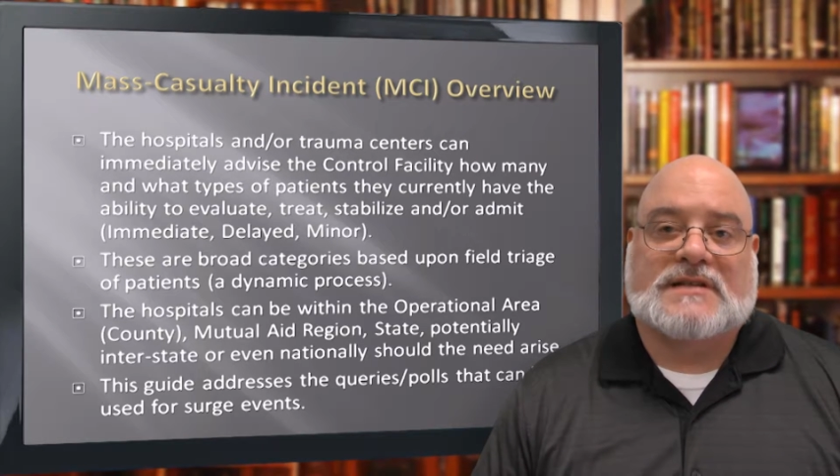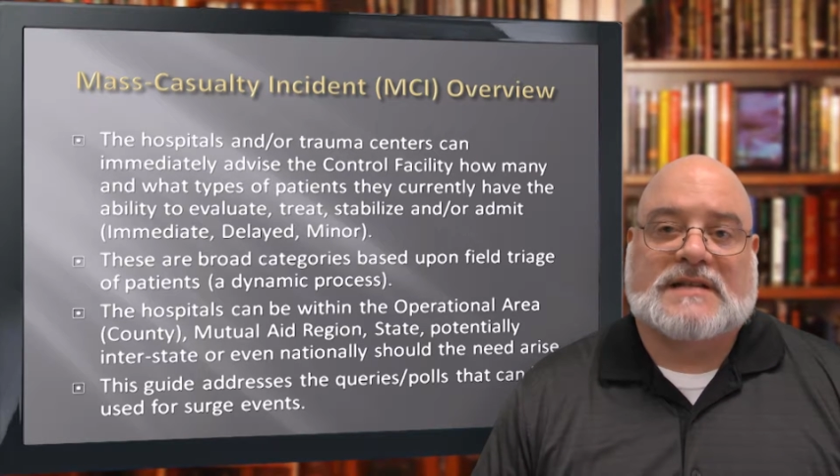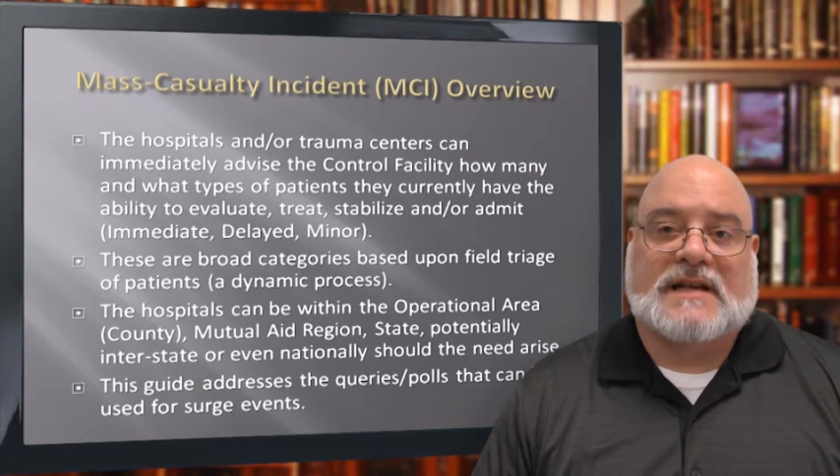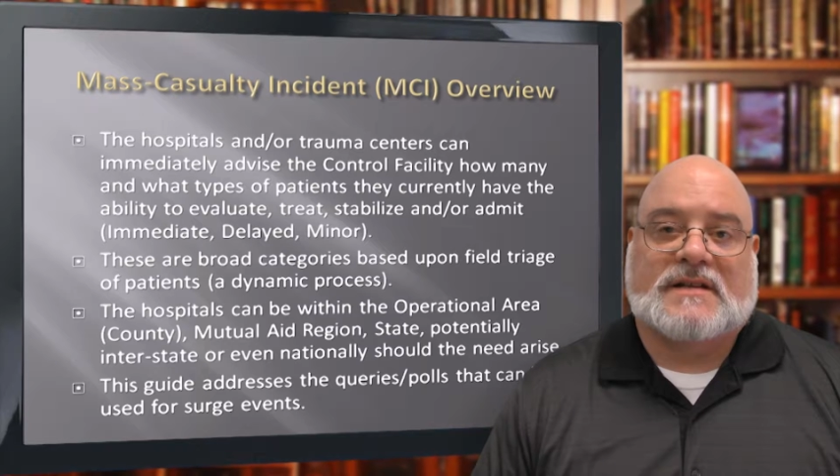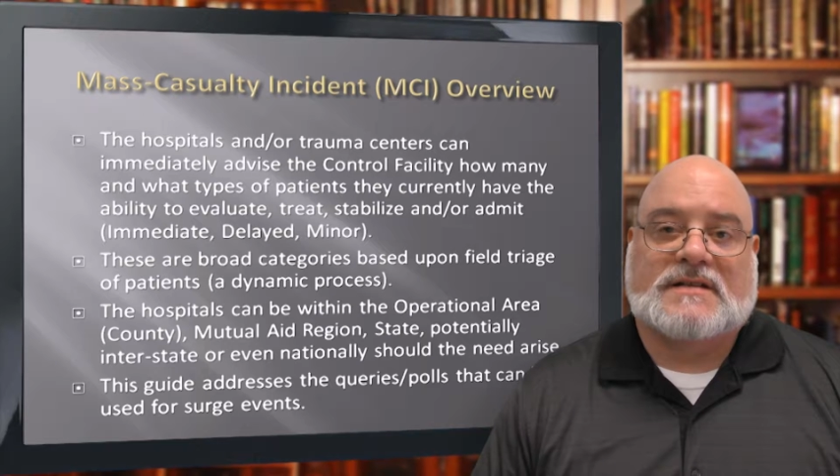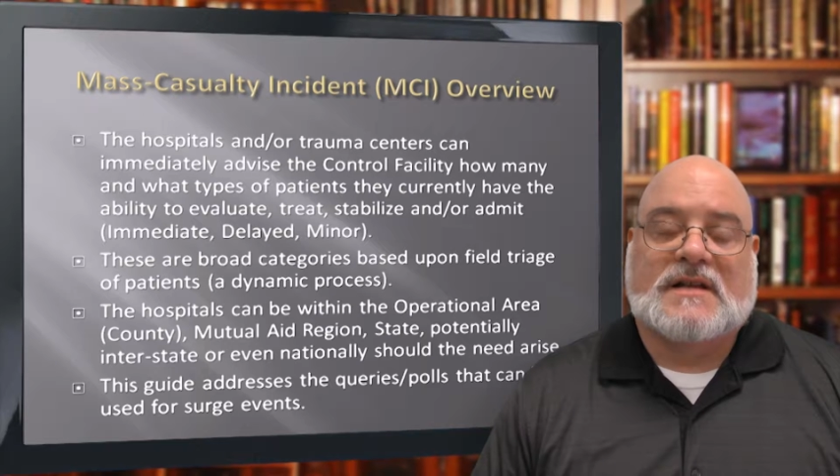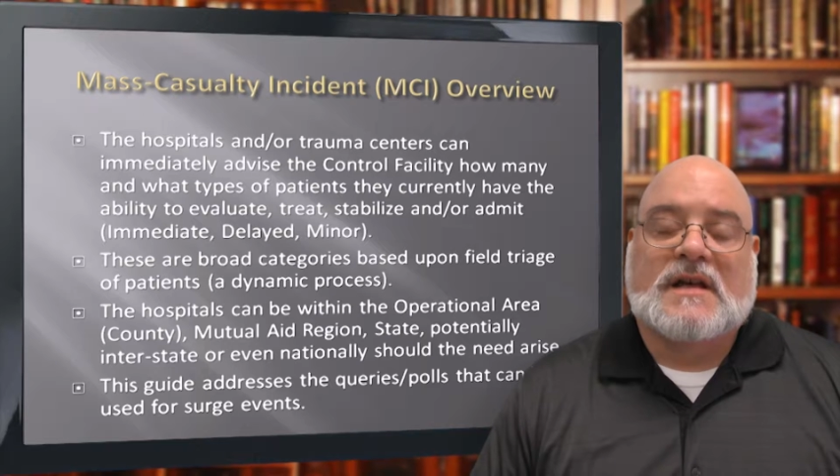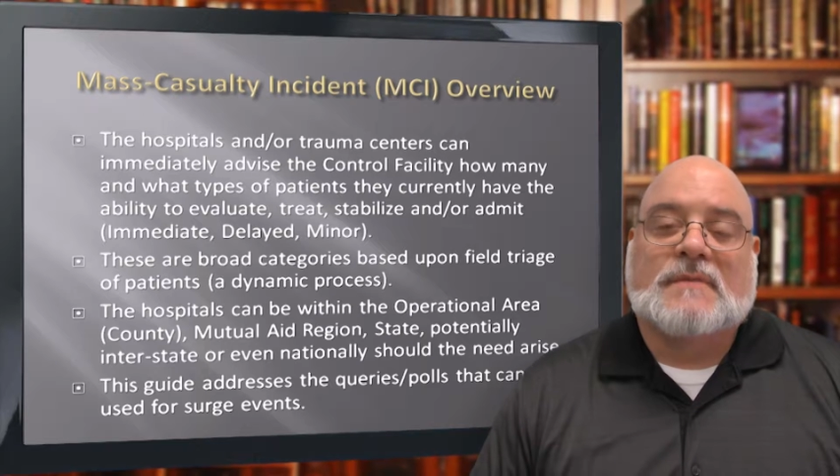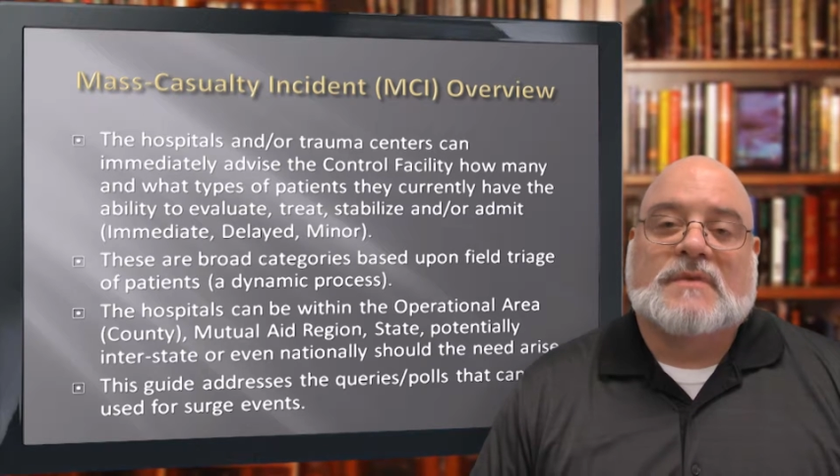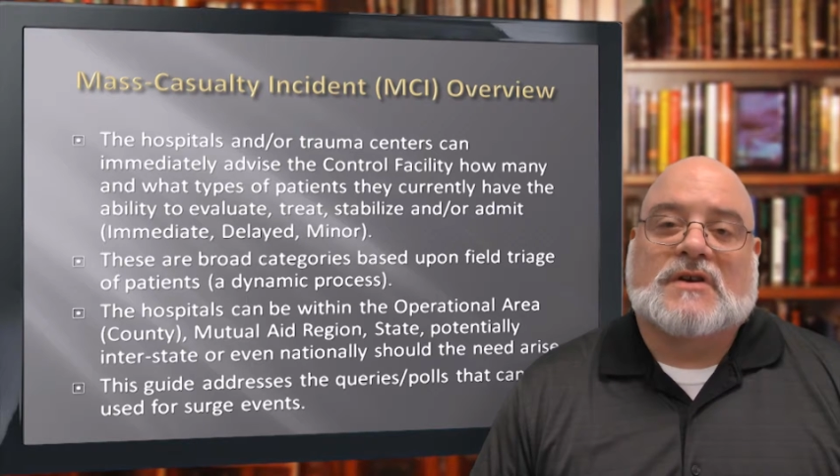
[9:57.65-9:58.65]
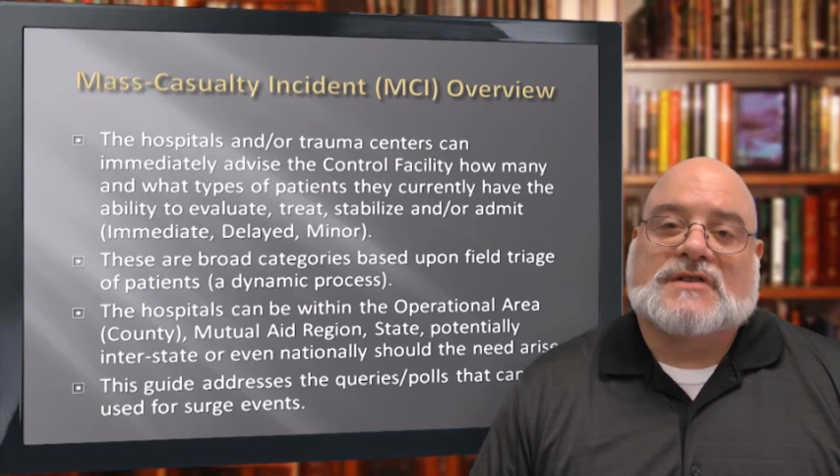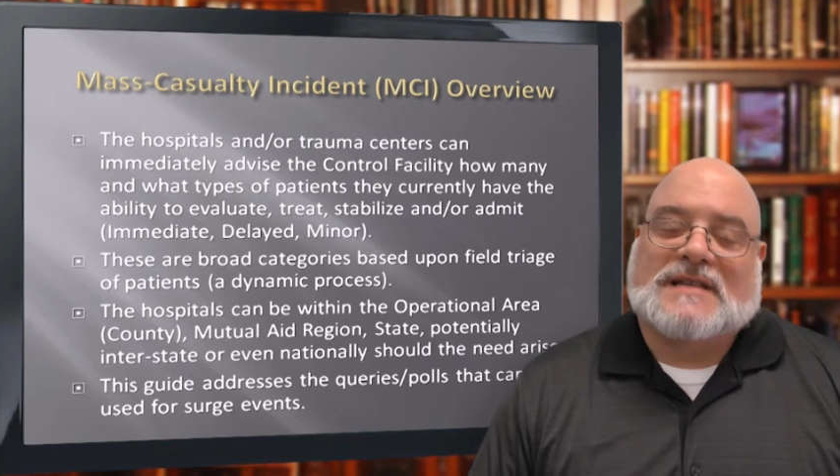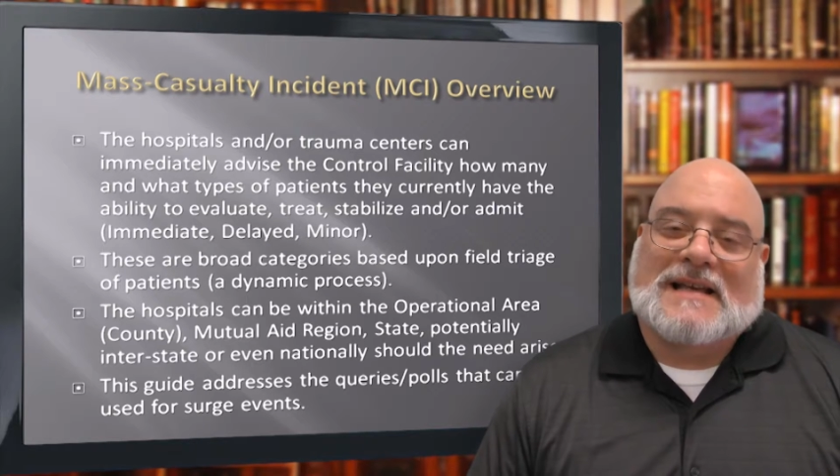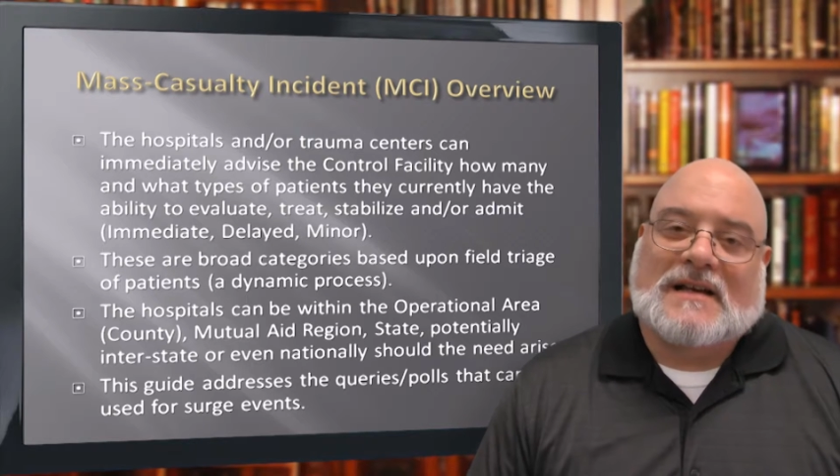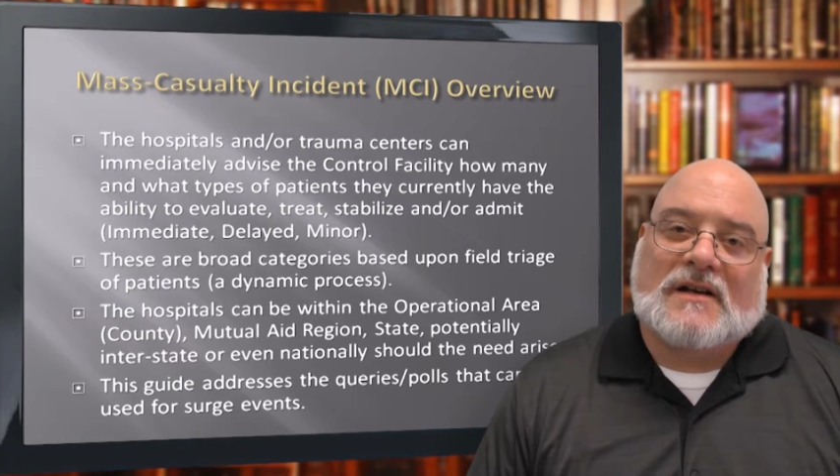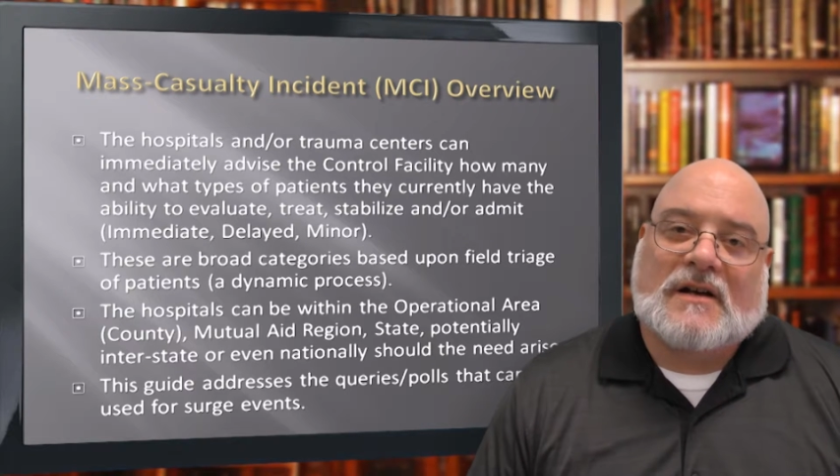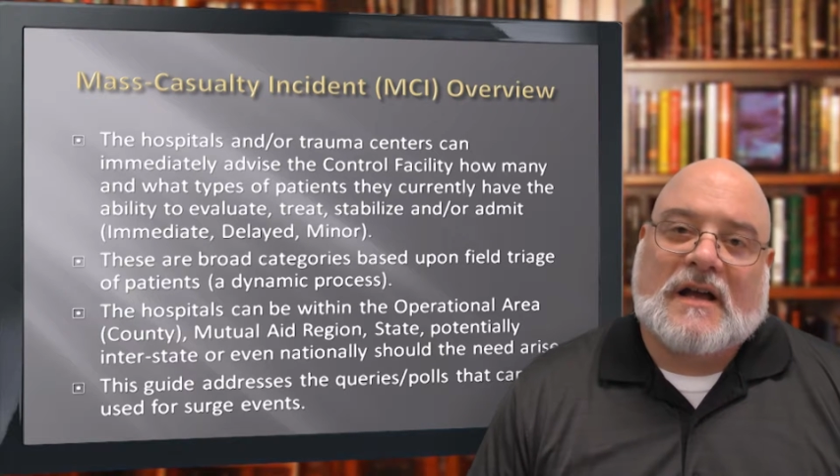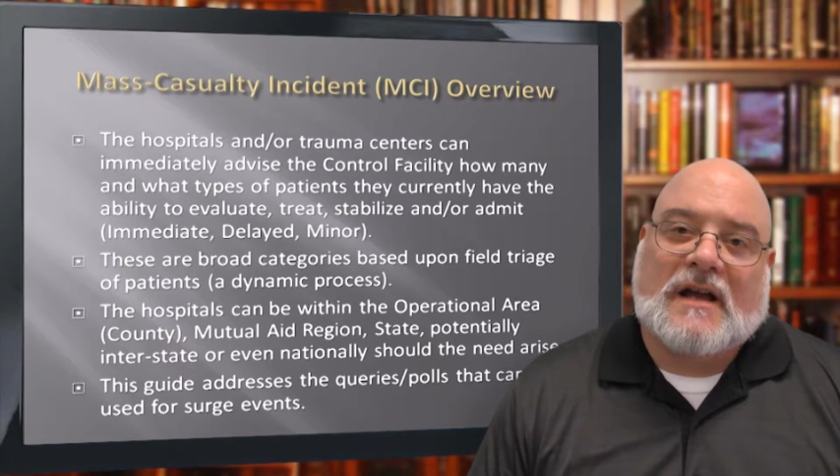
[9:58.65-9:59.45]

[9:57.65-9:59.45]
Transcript: states because the